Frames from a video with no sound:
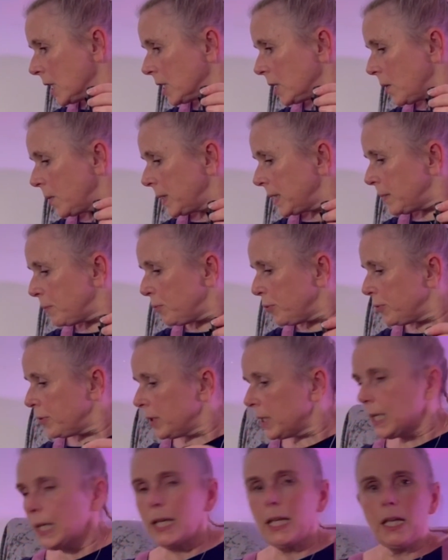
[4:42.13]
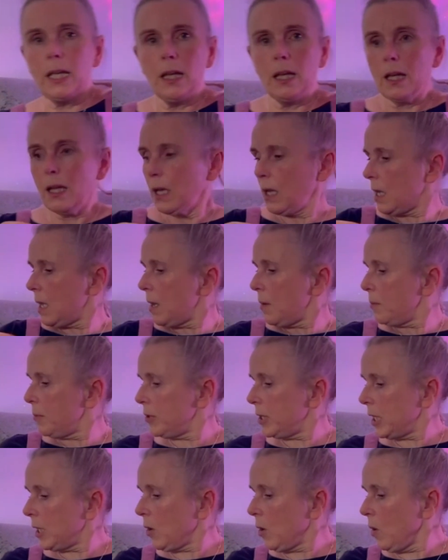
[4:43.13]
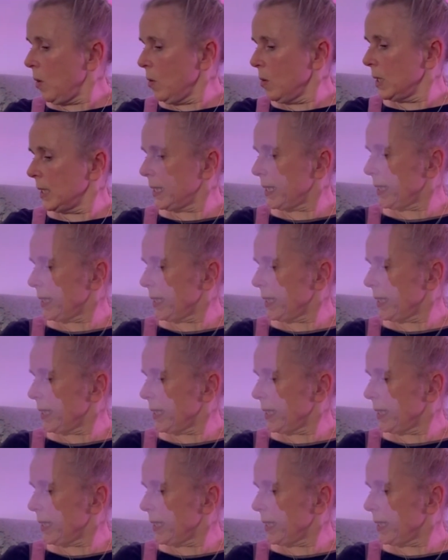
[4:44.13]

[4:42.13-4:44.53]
So it's pretty cool, isn't